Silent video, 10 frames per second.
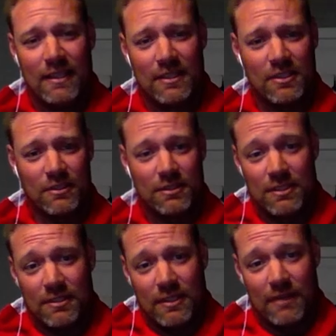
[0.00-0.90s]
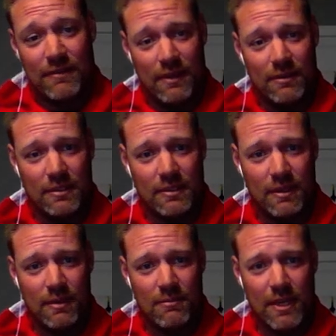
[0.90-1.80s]
So soon enough, I was the
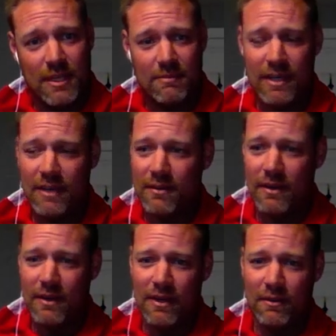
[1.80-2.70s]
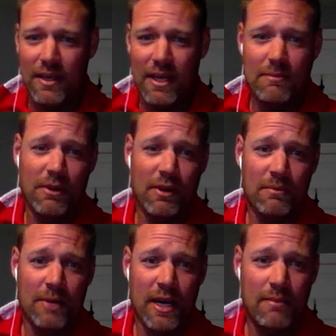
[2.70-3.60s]
Grim Reatsma, even though I don't think I'm a
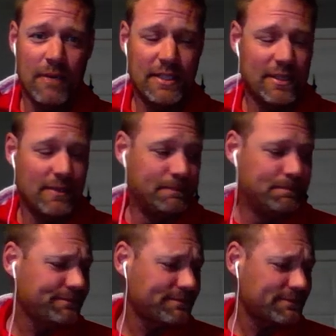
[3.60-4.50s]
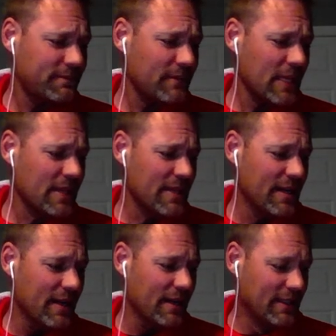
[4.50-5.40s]
grim guy. But
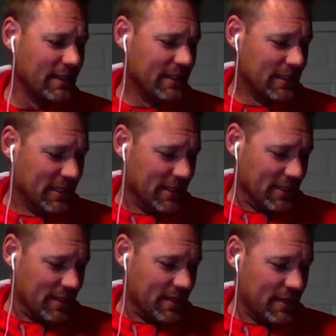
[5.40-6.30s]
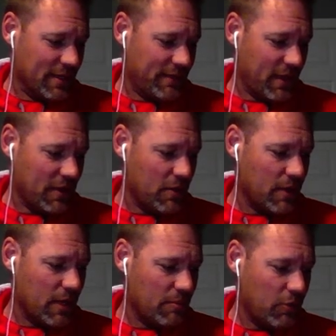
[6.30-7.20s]
the
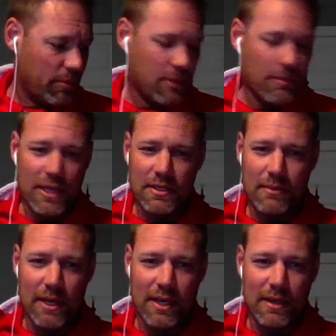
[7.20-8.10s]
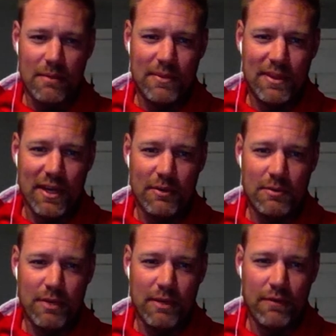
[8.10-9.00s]
fellow bullpen mates on my club thought it was
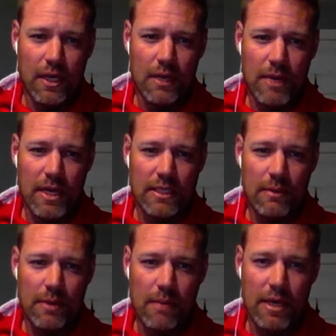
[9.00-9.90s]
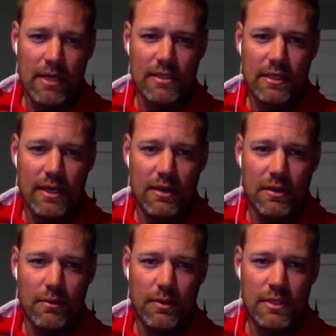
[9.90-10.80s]
pretty funny, and by the time we got back to Seattle,
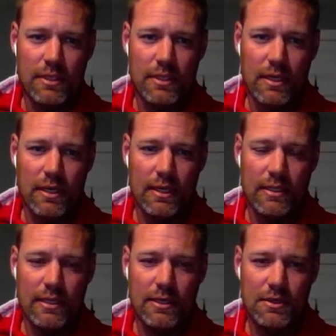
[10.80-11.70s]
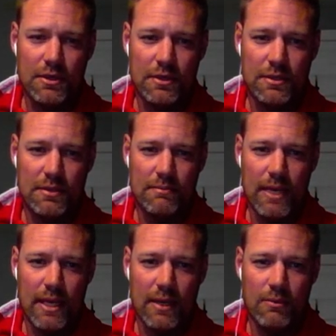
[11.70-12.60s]
there was T-shirts
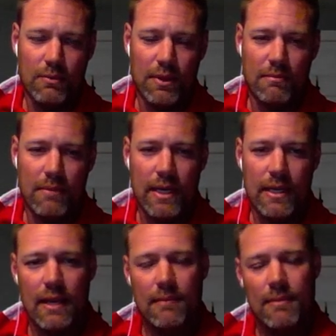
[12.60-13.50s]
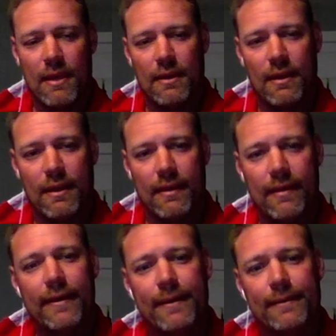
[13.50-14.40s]
made with my name and
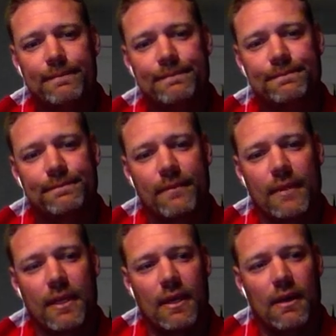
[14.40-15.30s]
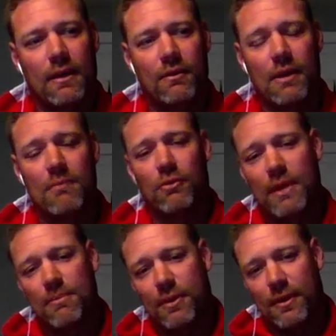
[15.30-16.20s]
a Grim
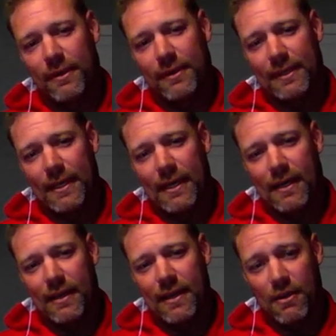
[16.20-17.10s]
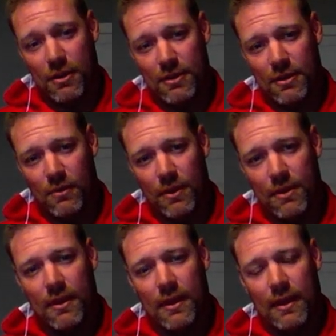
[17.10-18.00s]
Reaper character
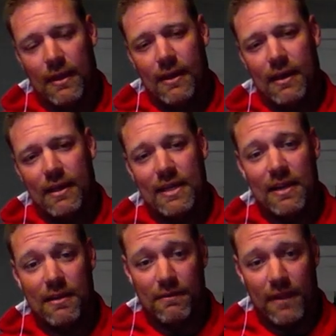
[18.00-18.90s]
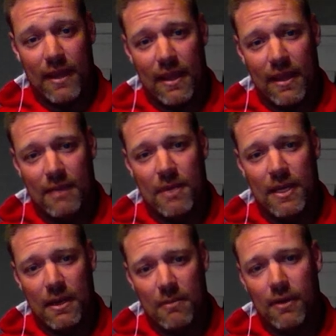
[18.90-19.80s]
with a Canadian flag and my
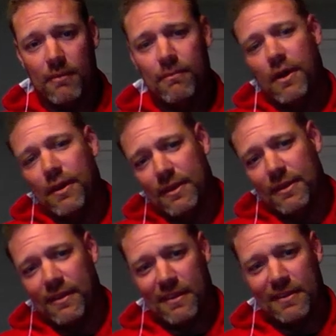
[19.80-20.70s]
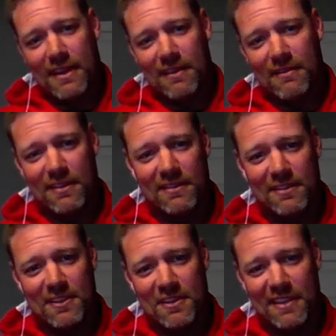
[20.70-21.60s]
number on the side of the
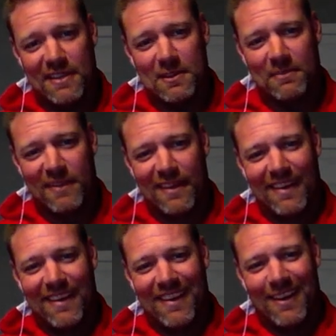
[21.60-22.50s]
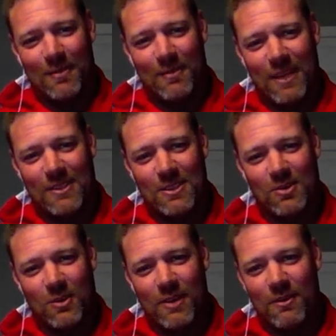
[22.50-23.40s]
jersey. So that's the
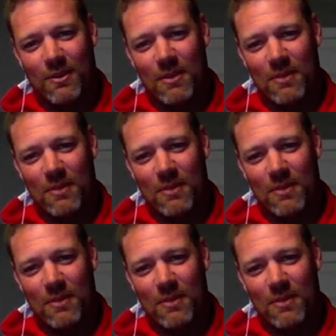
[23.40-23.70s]
story of the Grim